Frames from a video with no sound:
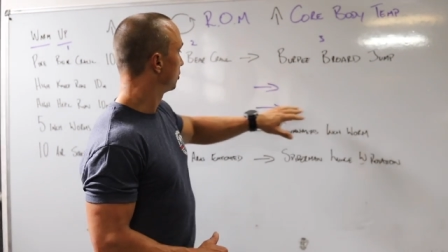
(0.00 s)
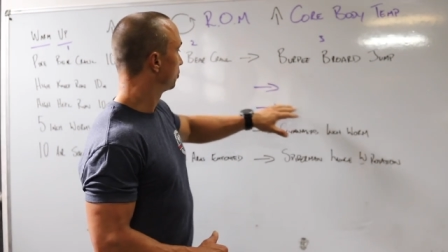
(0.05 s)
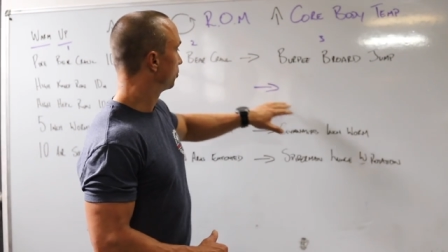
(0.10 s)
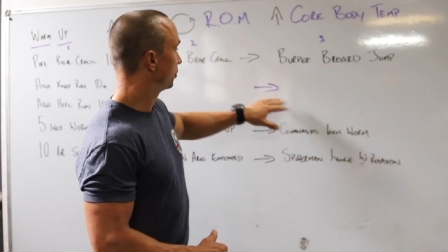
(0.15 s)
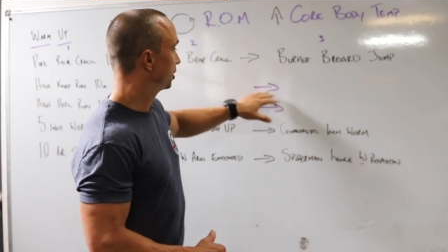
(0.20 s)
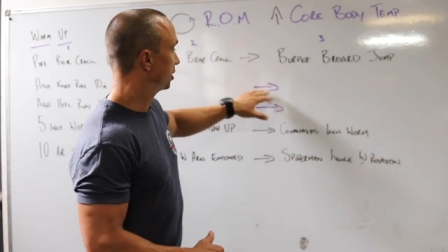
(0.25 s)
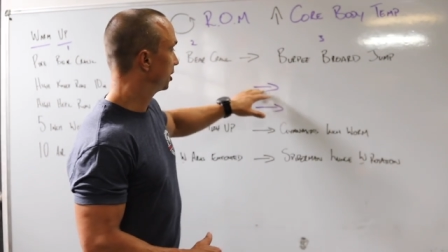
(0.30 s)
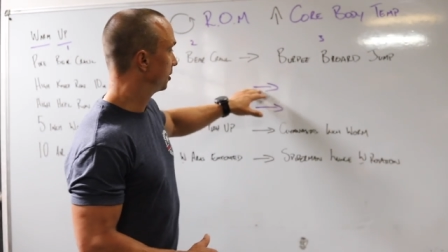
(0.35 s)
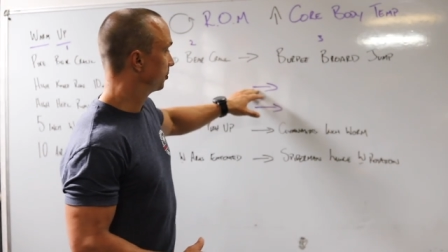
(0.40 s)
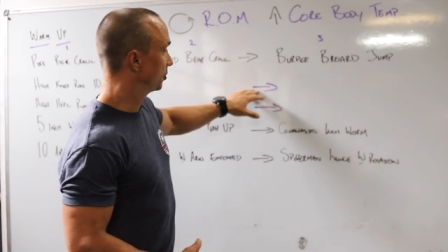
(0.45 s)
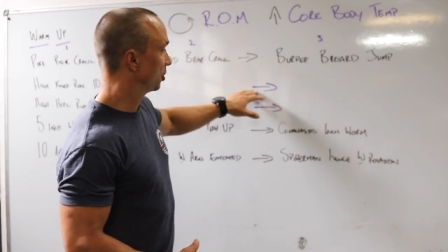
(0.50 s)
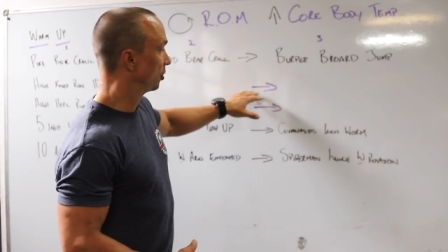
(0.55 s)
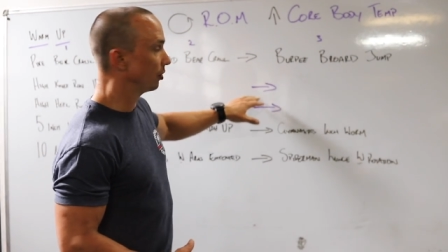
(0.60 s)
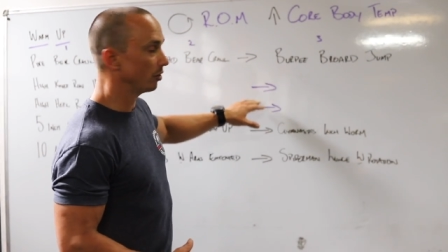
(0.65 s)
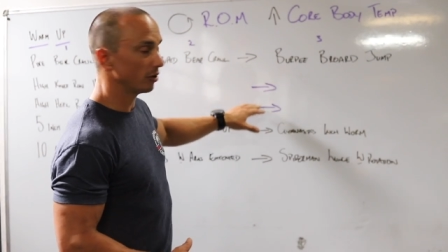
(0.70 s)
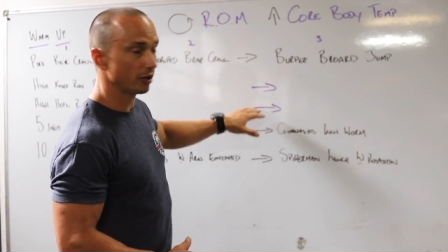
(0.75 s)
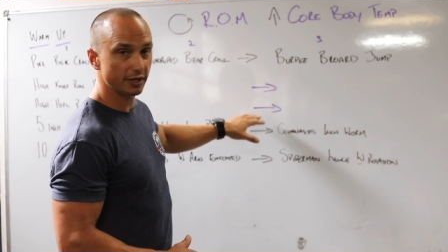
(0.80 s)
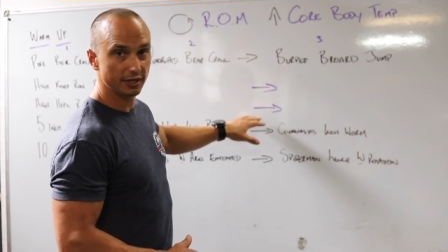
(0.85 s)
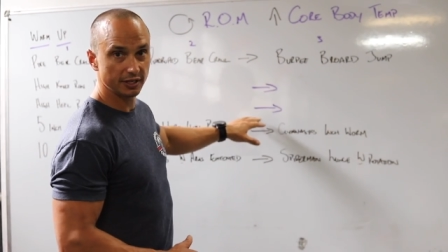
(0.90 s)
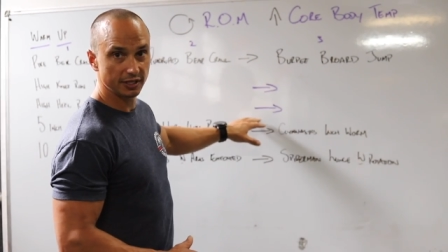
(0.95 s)
We keep the
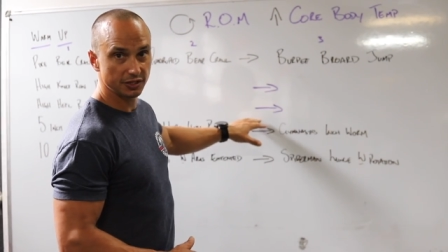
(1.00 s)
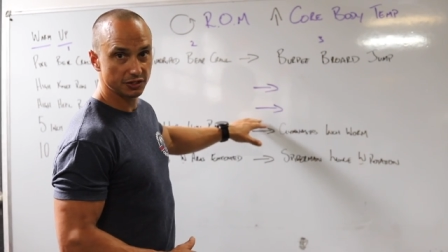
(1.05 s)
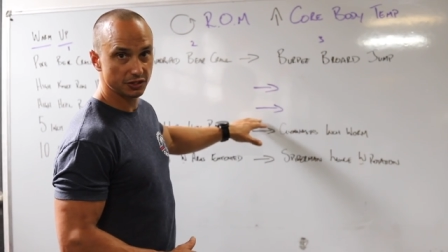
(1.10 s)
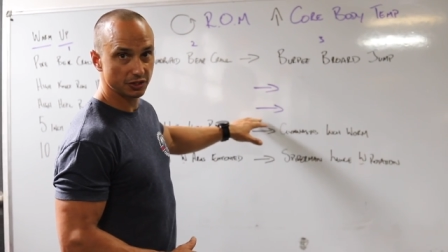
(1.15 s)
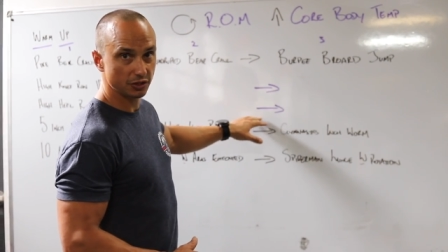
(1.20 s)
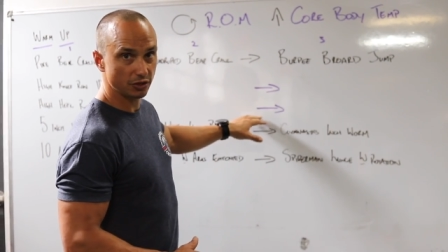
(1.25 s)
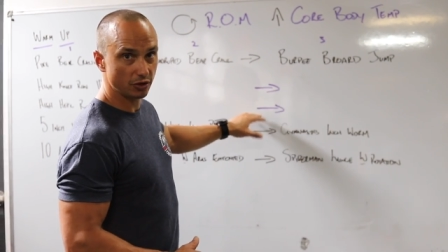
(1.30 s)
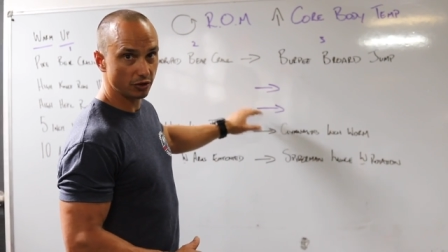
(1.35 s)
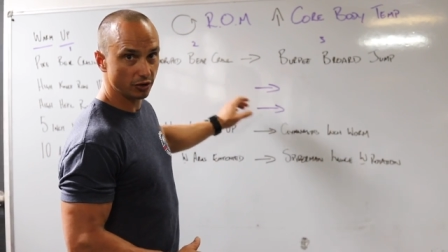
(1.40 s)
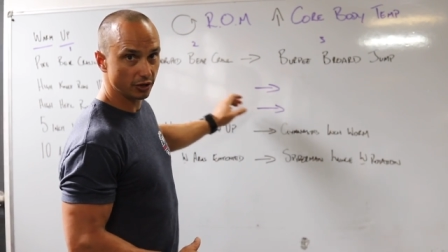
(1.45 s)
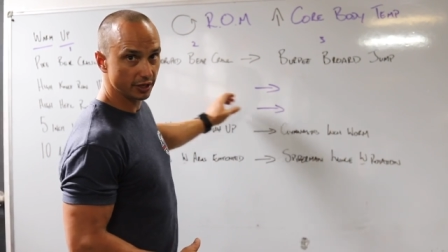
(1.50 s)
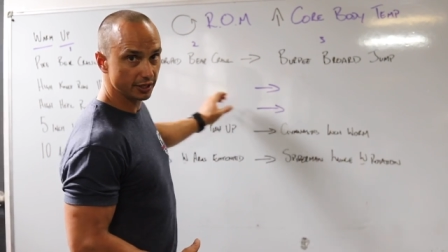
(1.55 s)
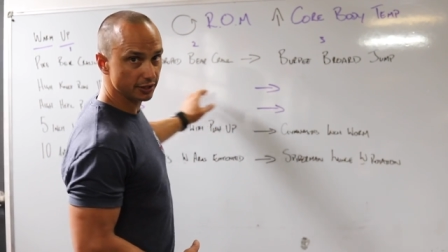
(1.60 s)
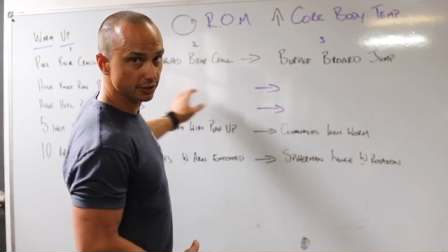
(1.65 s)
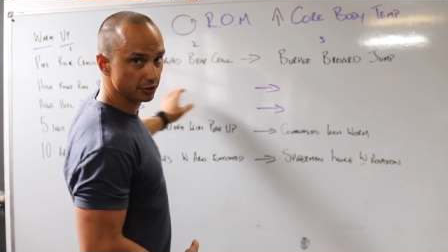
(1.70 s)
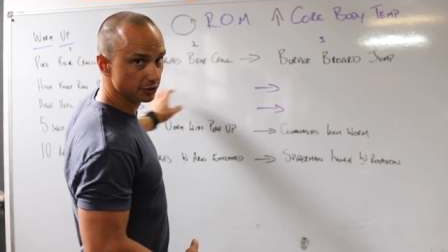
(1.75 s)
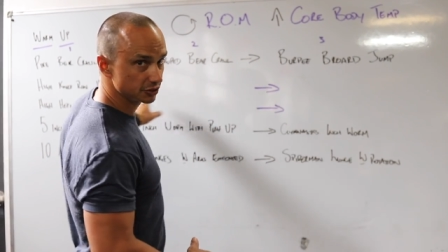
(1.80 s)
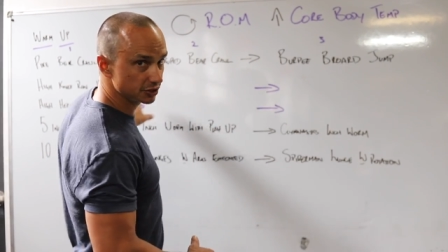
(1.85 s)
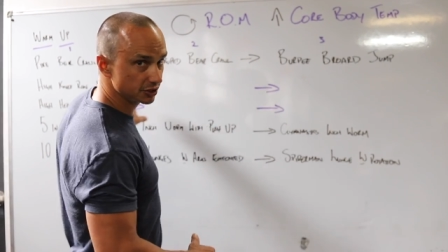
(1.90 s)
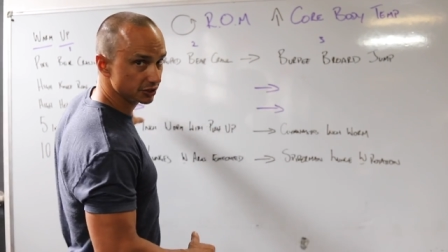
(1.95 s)
high knees and the high
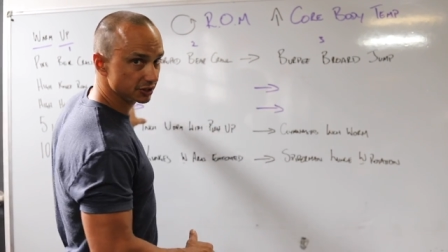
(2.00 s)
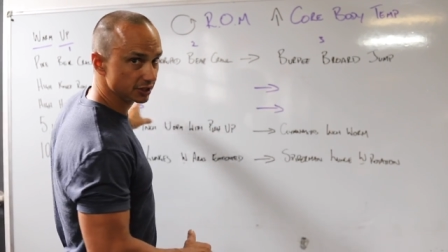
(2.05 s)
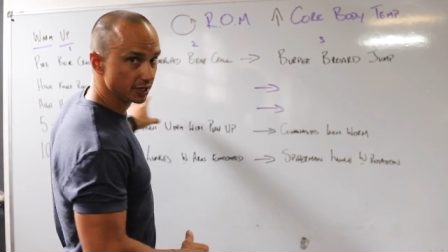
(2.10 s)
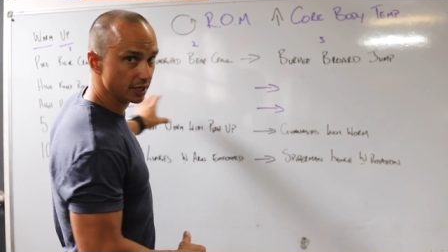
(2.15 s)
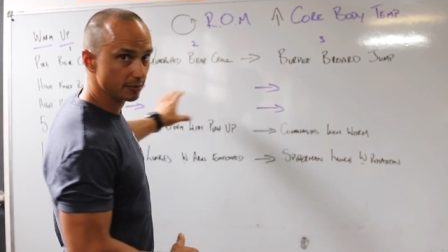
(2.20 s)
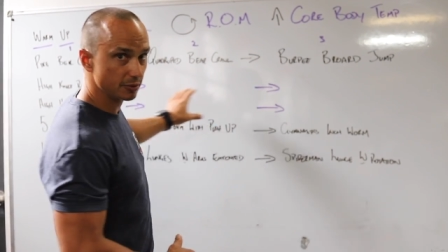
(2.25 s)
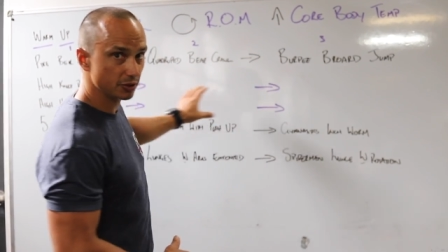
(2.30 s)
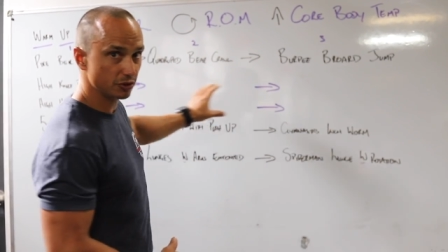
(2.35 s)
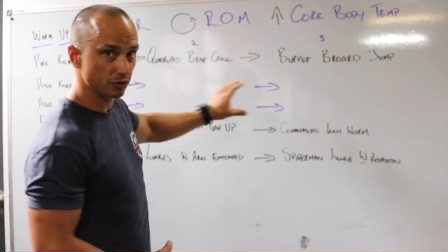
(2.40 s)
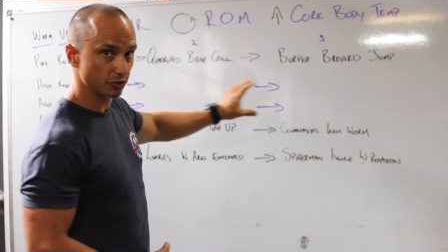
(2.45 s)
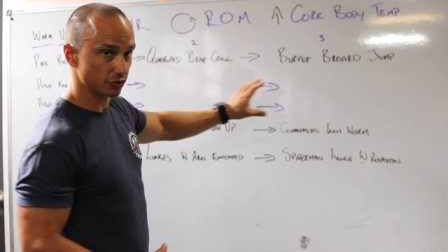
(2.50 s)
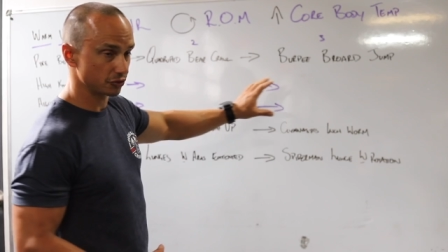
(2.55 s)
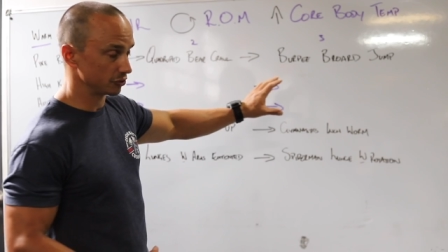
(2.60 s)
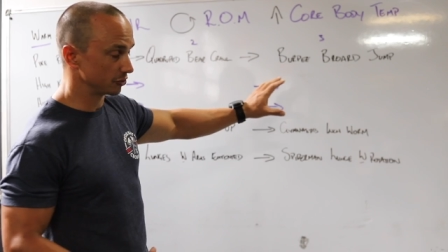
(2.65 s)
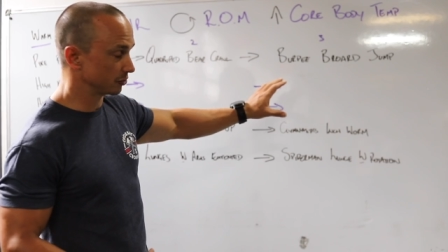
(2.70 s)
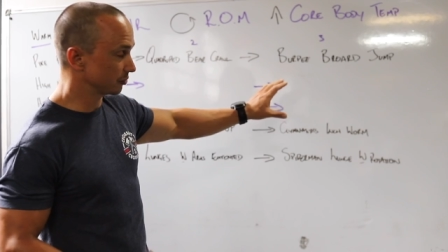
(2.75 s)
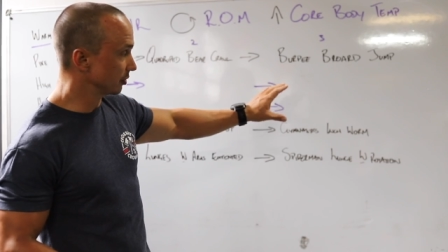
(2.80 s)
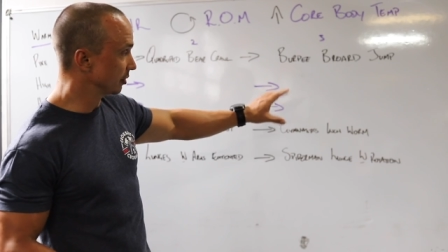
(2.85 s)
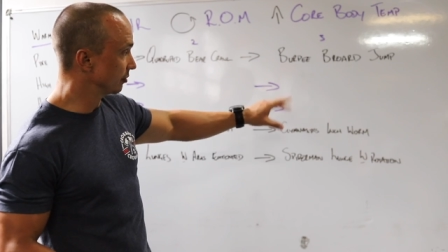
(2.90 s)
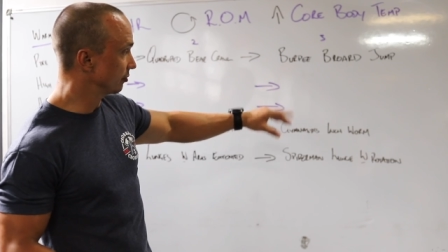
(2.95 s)
heels the same across the
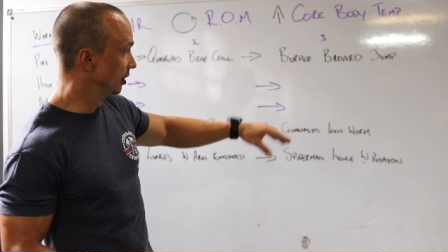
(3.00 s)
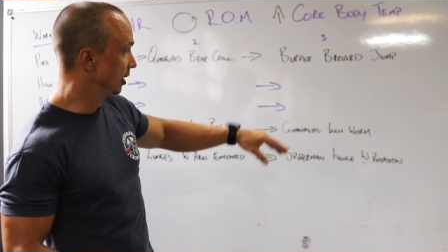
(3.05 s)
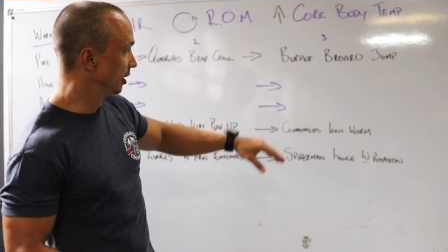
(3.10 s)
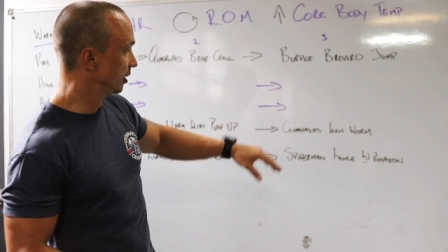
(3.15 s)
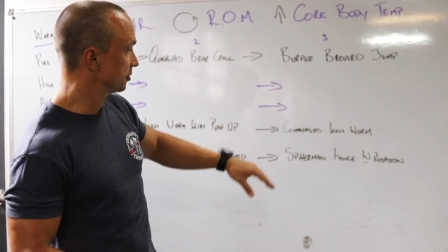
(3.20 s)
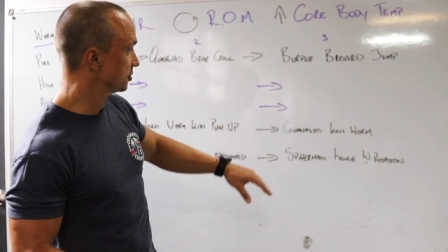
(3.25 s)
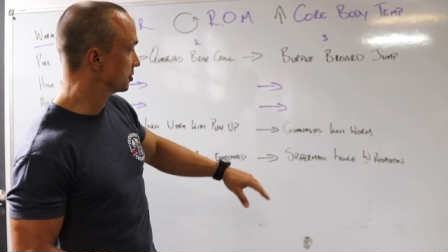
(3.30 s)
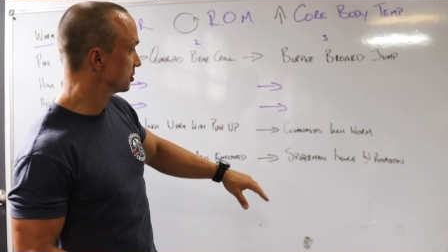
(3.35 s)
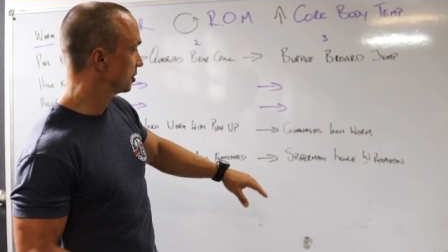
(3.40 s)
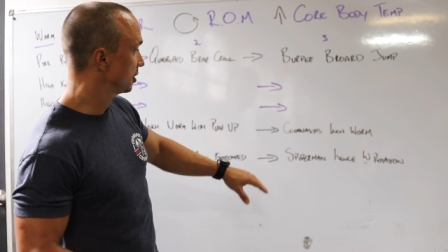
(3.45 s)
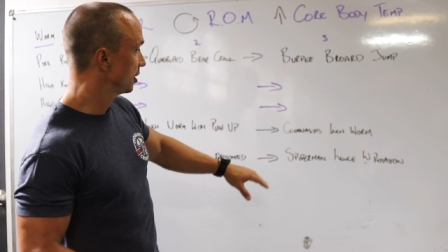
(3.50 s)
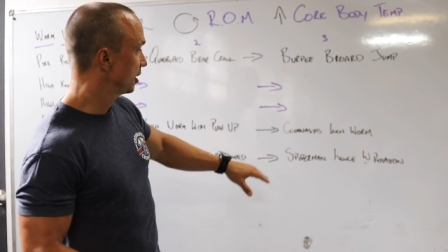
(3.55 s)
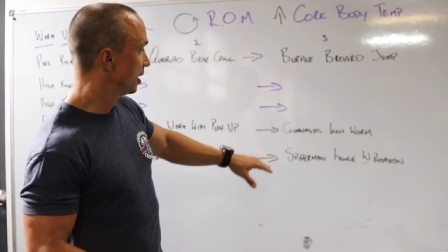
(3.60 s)
3 rounds,